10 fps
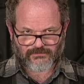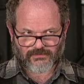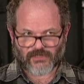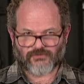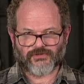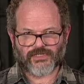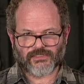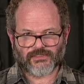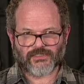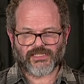A
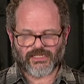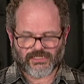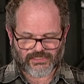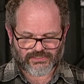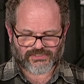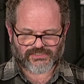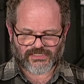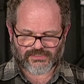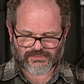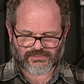real English
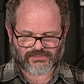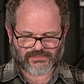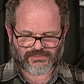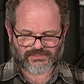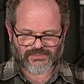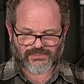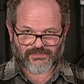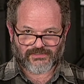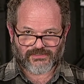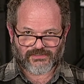sentence.
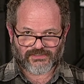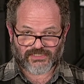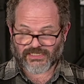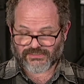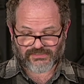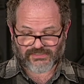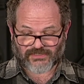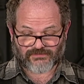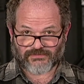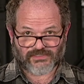She had to
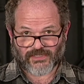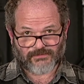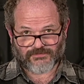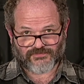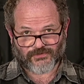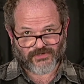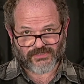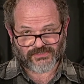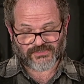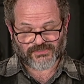say it 3 times before I
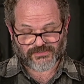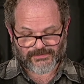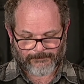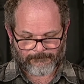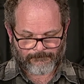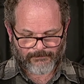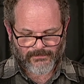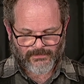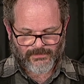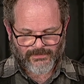understood.
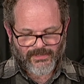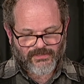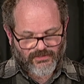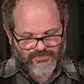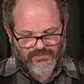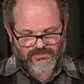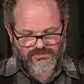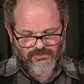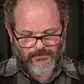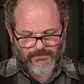Nothing could
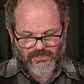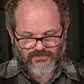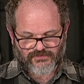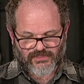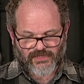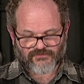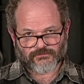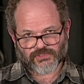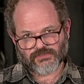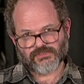stop me after that
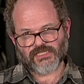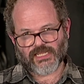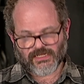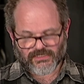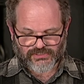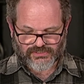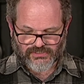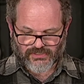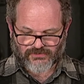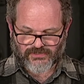from choosing English as
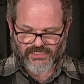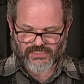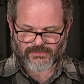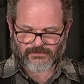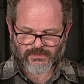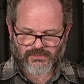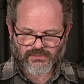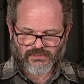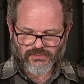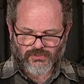a career.
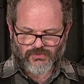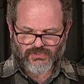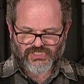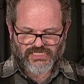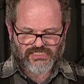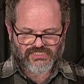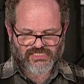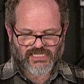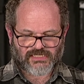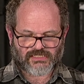Eugene
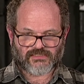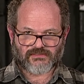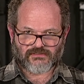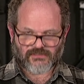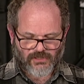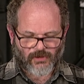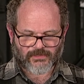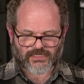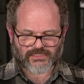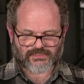Zed, the
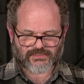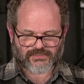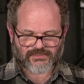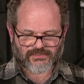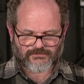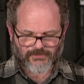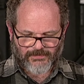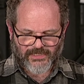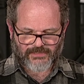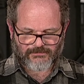communist,
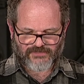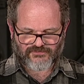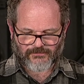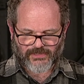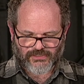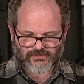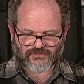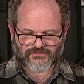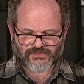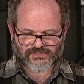prepared me for my
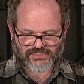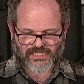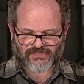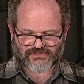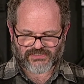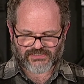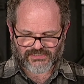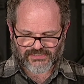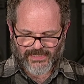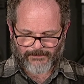university entrance
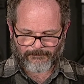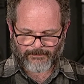exam.